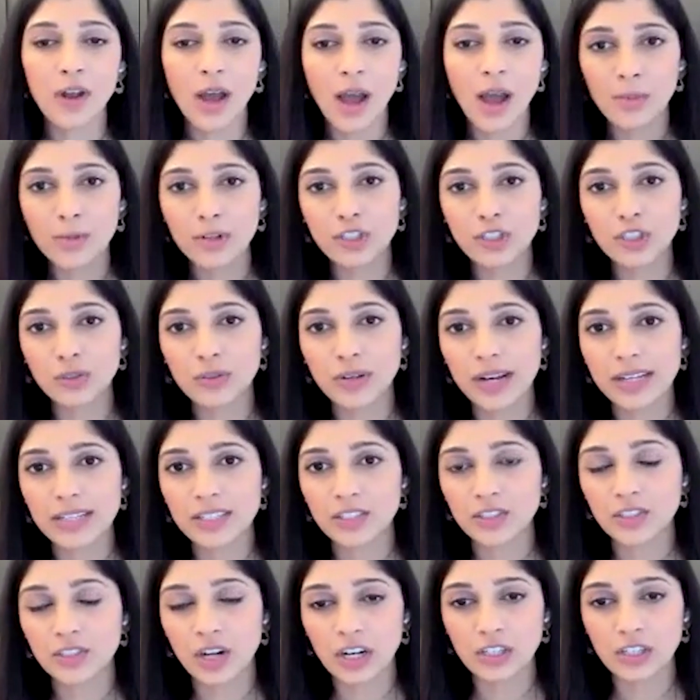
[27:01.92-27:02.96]
don't know how much you
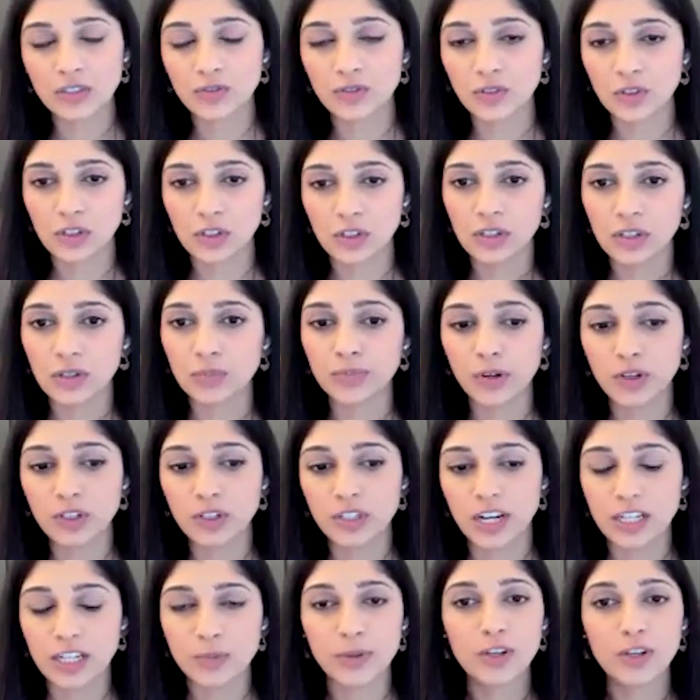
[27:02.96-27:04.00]
guys charge for
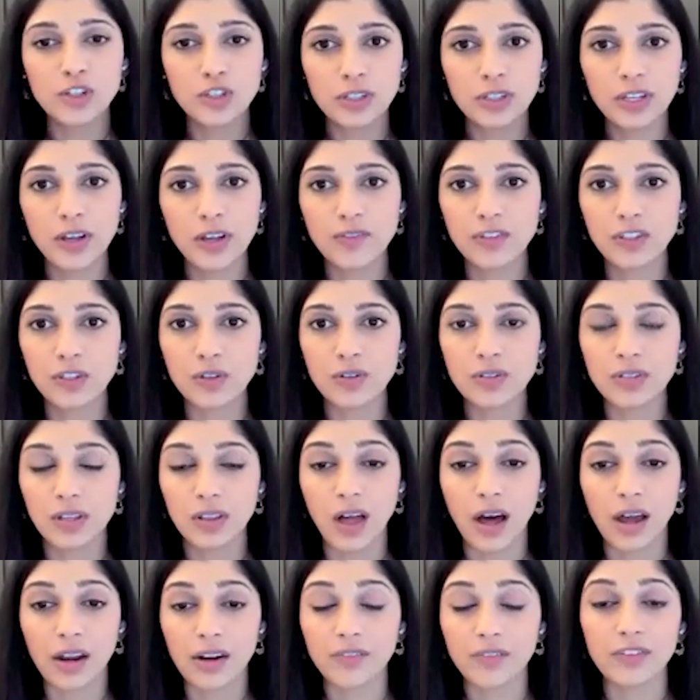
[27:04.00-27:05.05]
Botox, but usually you have to use a
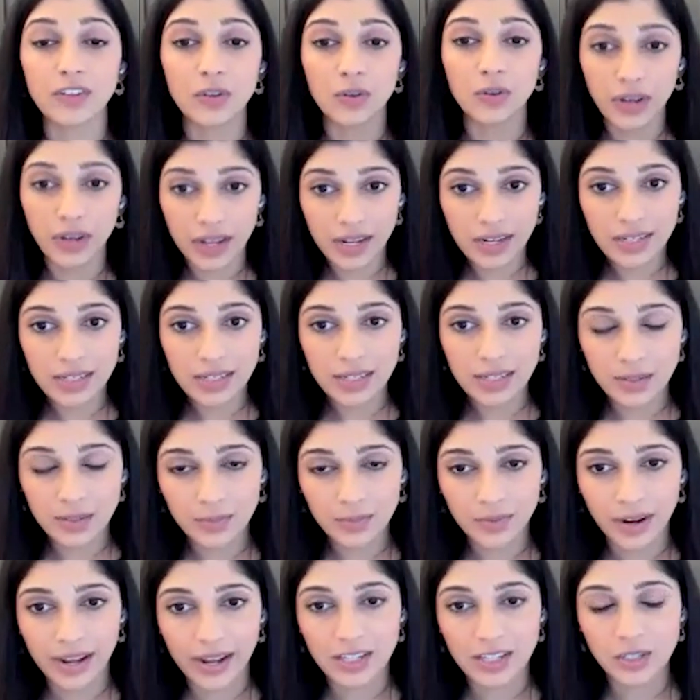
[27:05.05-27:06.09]
lot of units,
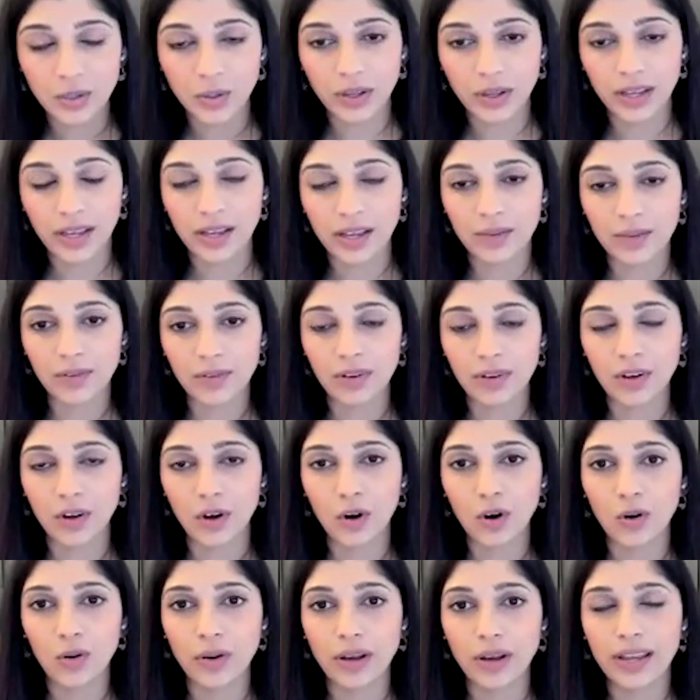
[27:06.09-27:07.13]
right? So it
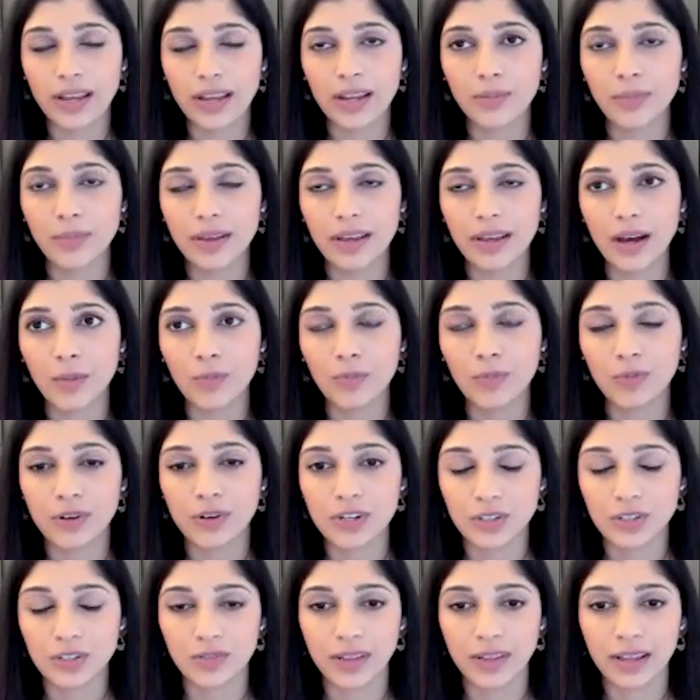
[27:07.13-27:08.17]
can be
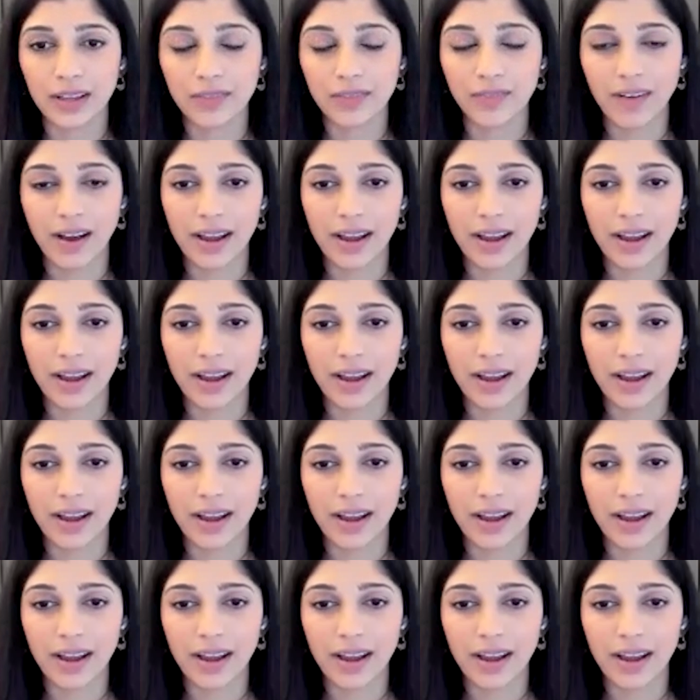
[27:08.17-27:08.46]
upwards of like